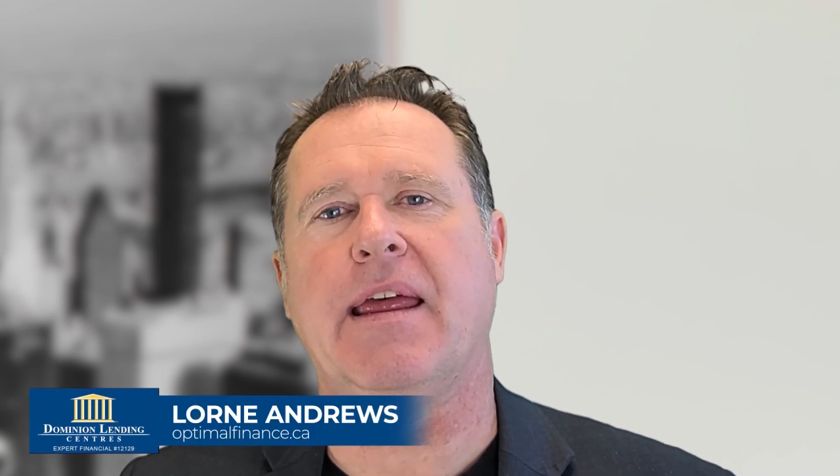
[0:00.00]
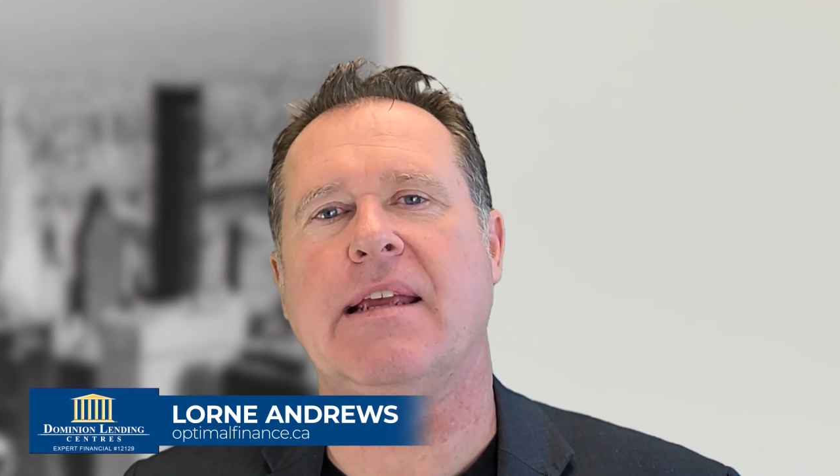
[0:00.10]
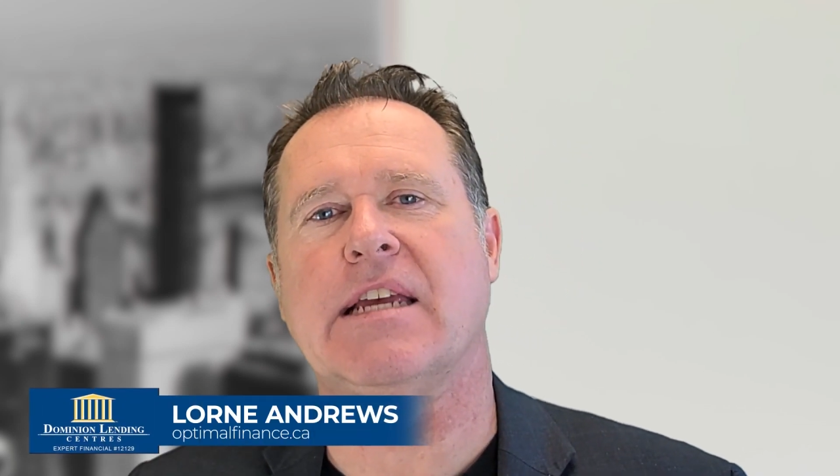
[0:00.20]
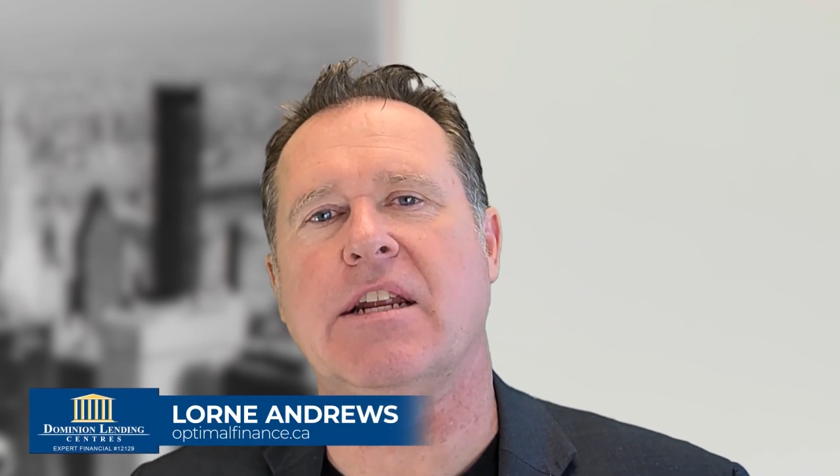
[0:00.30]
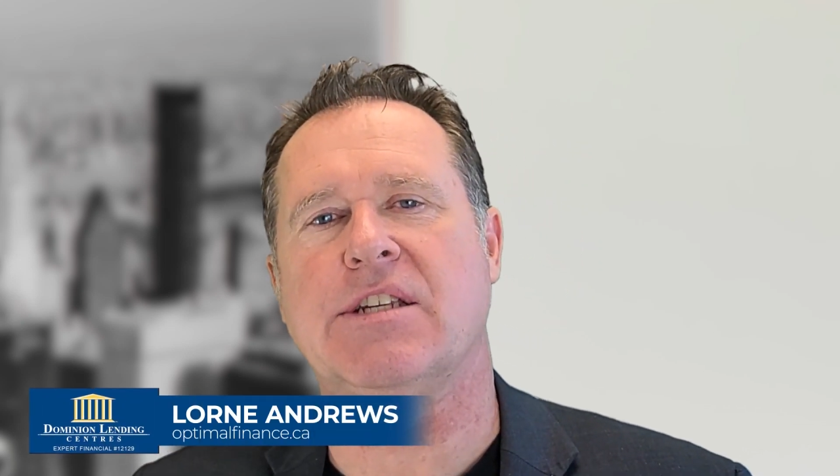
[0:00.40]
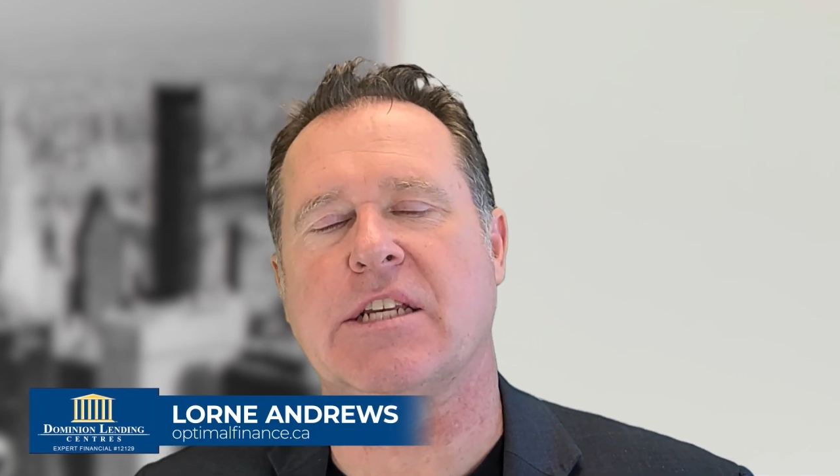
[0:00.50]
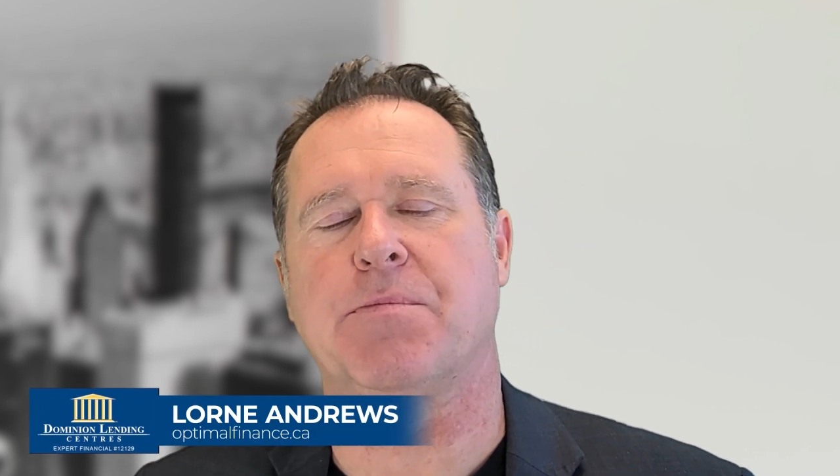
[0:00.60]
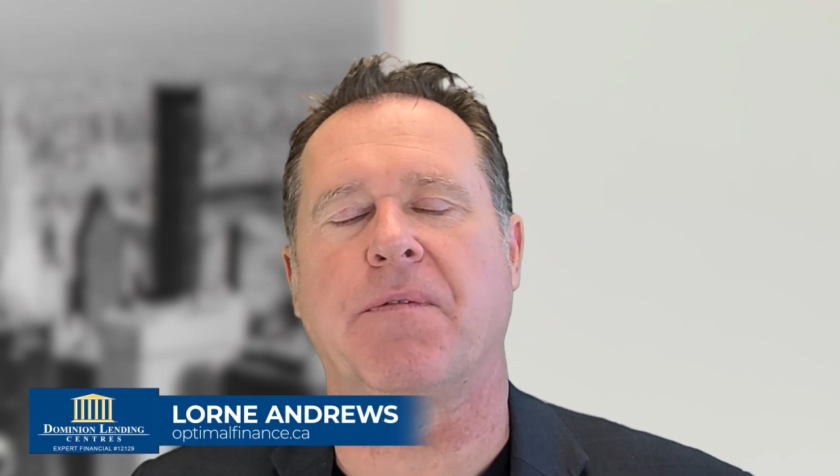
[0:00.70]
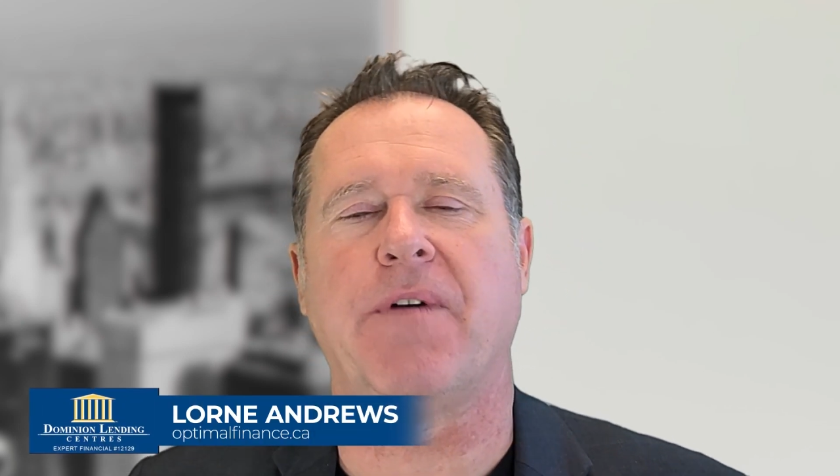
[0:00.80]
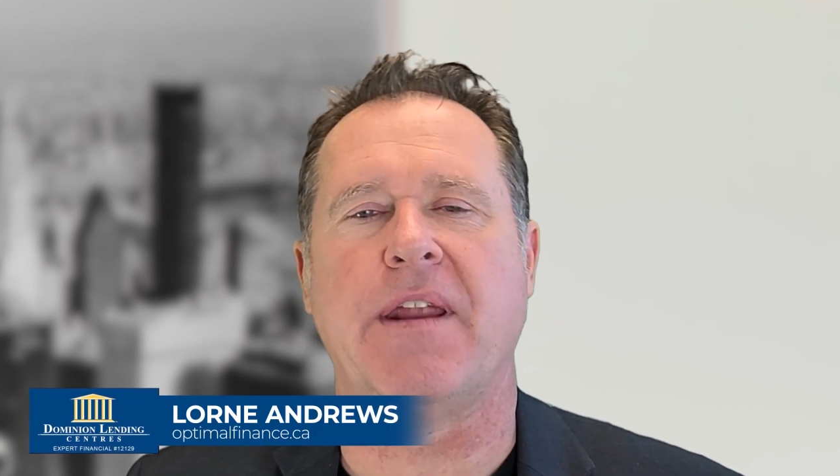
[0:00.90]
Lending Center's
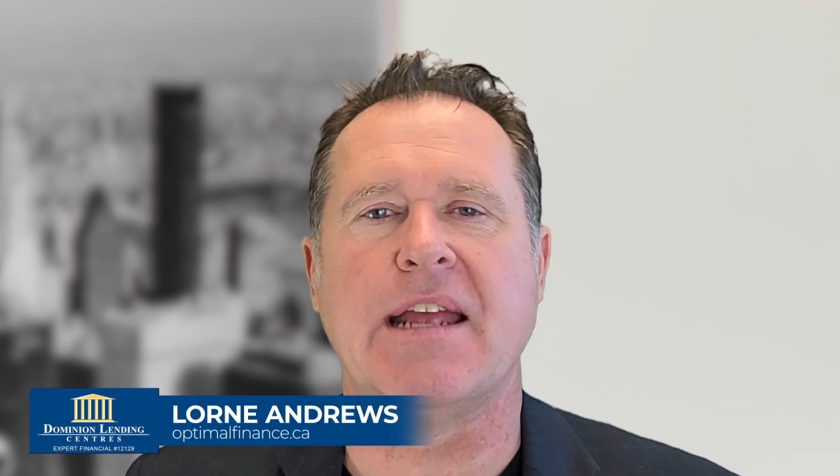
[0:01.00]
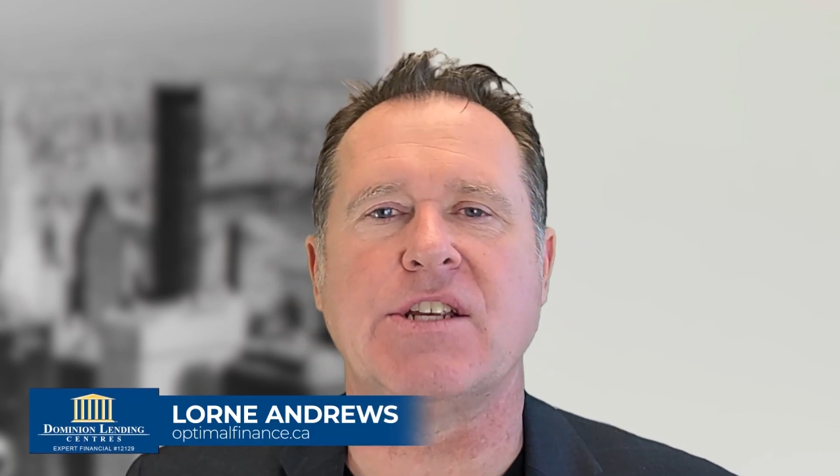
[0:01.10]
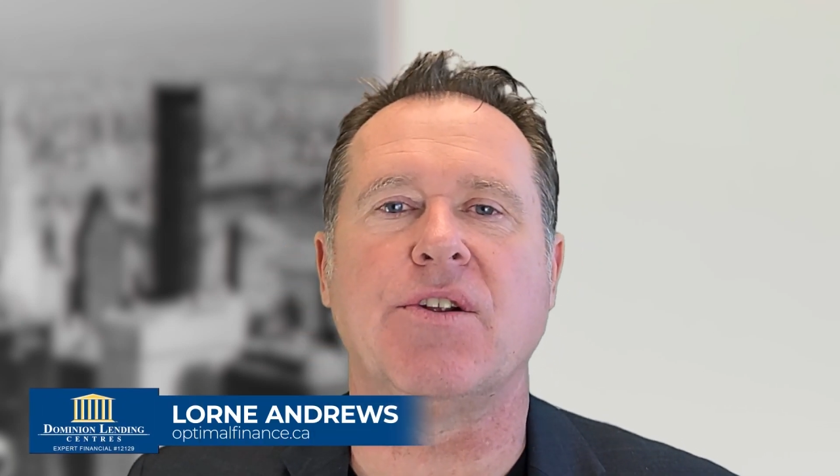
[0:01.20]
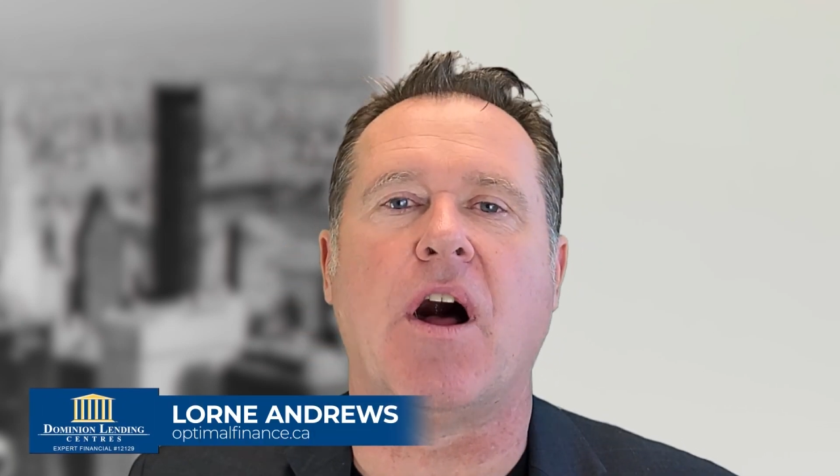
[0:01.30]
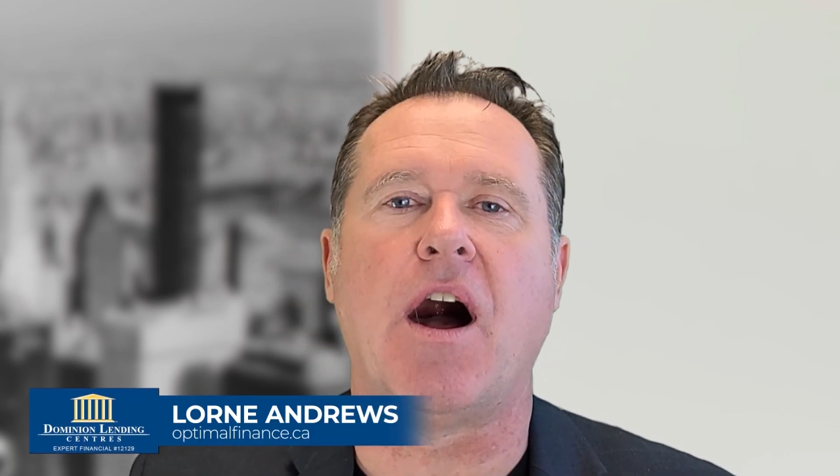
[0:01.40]
Expert Financial,